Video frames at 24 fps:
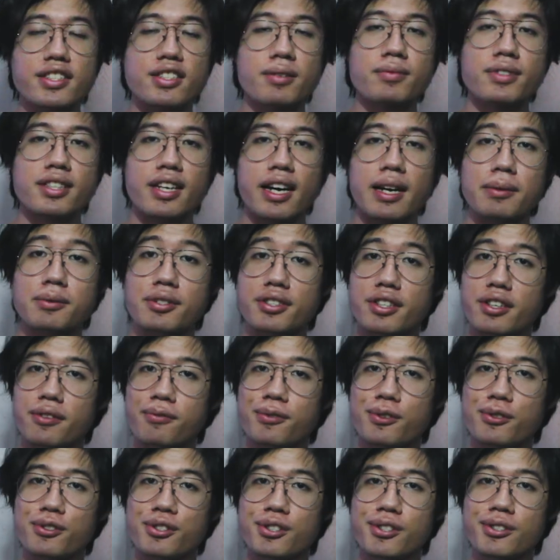sometimes in the
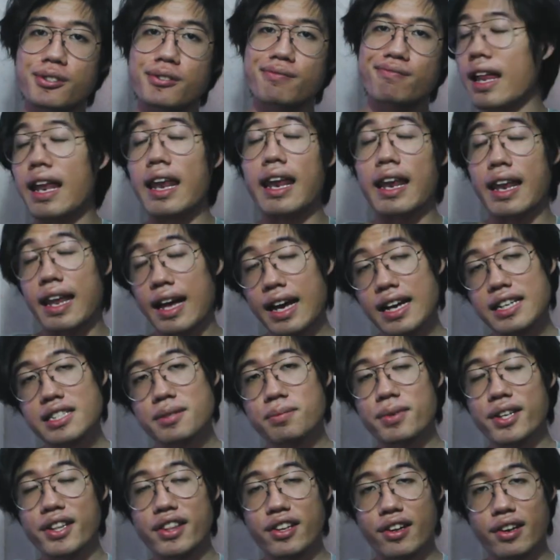future. And last
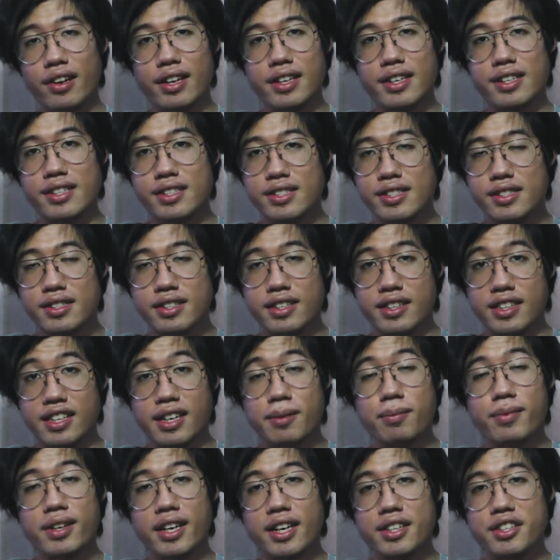but not least, the
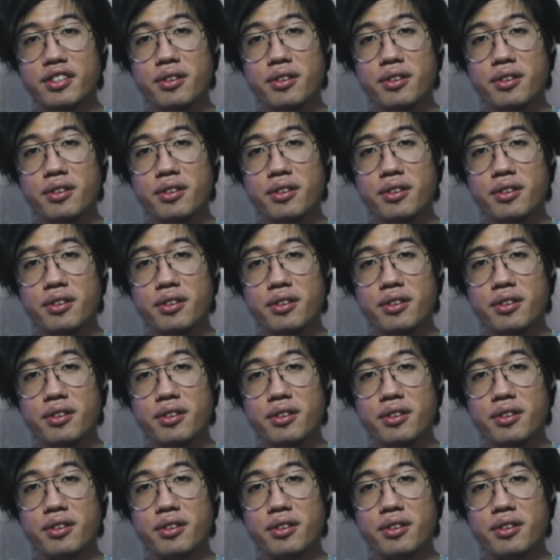Tamkang